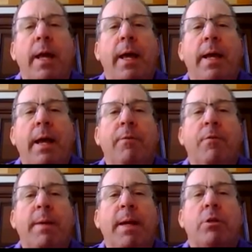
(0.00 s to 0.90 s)
And after
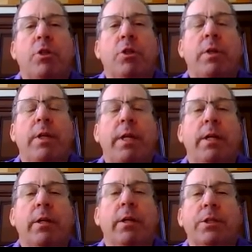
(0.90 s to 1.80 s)
about 2
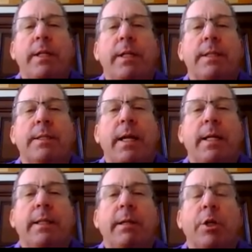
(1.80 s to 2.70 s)
years, they decided
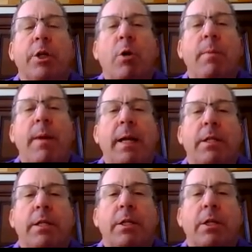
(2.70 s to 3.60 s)
they were going to go back to the
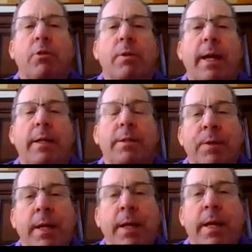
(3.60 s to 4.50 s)
contract.
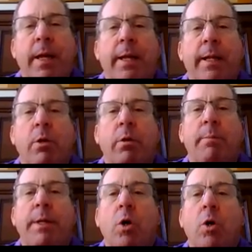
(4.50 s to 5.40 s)
And lo and
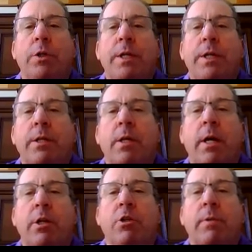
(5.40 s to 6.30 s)
behold, in the
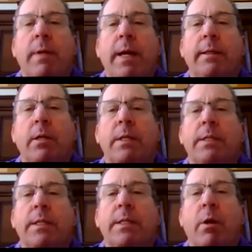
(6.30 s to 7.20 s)
contract, there was
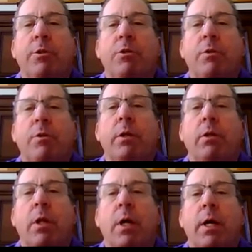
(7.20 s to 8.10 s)
an arbitration
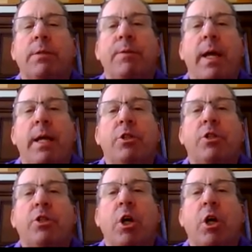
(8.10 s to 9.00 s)
clause.
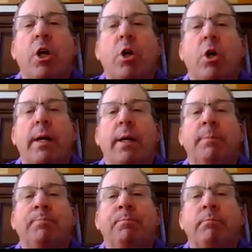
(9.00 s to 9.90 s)
So
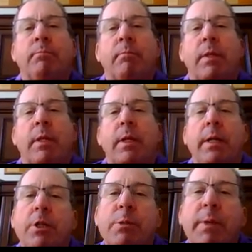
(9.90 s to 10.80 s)
I think I
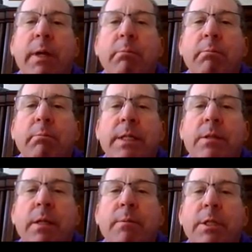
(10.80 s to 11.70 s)
just
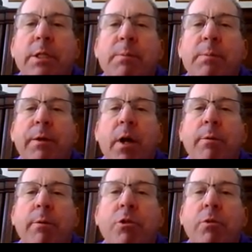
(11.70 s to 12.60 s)
misspelled
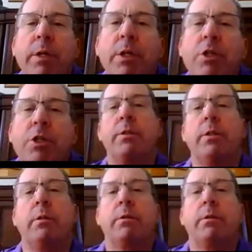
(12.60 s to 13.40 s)
arbitration there too.